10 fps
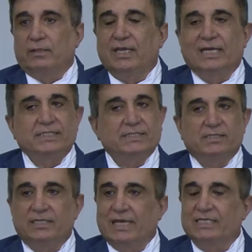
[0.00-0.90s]

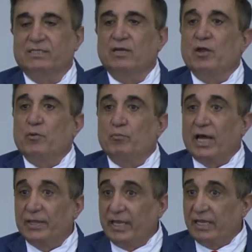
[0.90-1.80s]
Yes, yes.
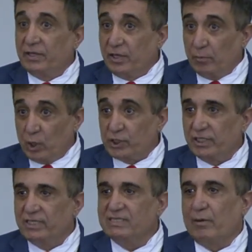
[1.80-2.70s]
The, the
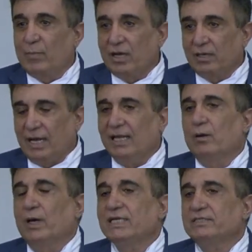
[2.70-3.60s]
Moshiris among
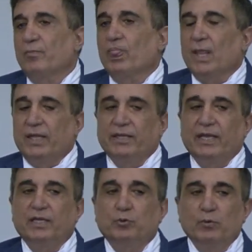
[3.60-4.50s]
Alawites,
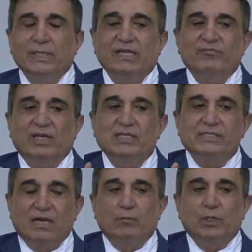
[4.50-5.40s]
they do believe in
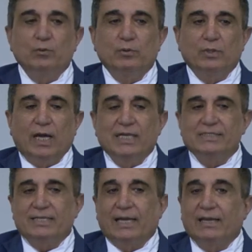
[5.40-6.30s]
someone who
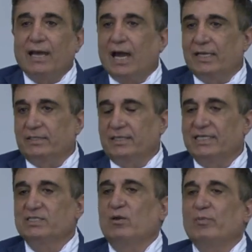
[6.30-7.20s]
as a god.
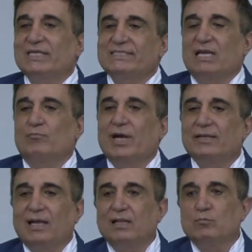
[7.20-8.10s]
His name is
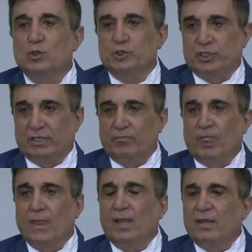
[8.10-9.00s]
Salman al-Murshid.
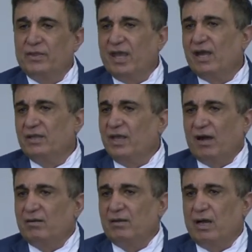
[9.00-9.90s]
They, they
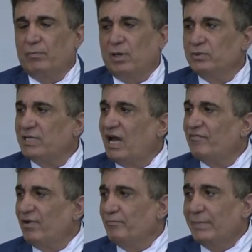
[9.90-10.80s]
are about
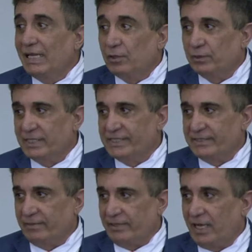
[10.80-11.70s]
half a million in
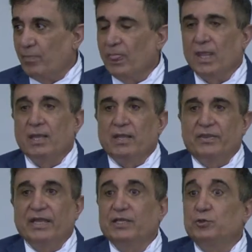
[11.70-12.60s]
Syria.
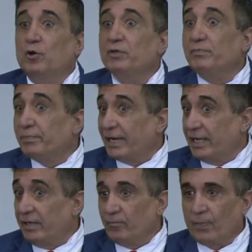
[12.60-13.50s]
They don't
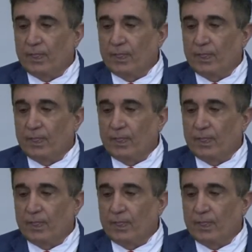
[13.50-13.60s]
pray.